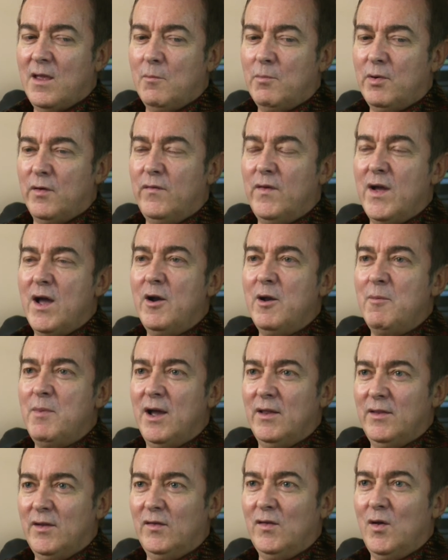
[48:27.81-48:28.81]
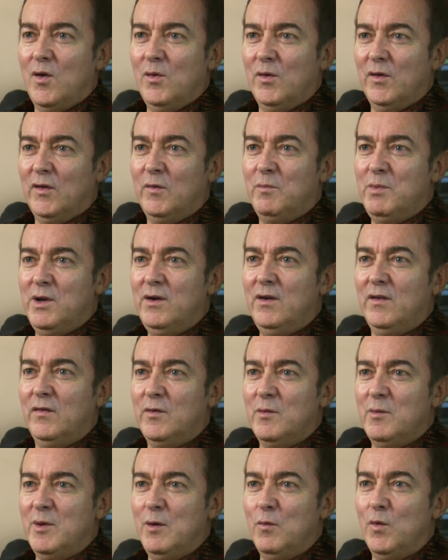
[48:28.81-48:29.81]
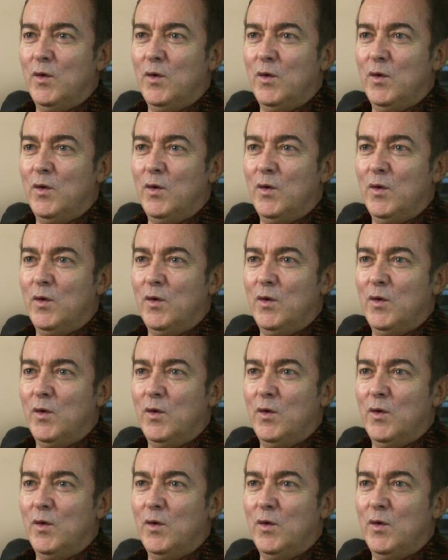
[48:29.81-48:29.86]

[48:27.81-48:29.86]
profound about this whole experience for me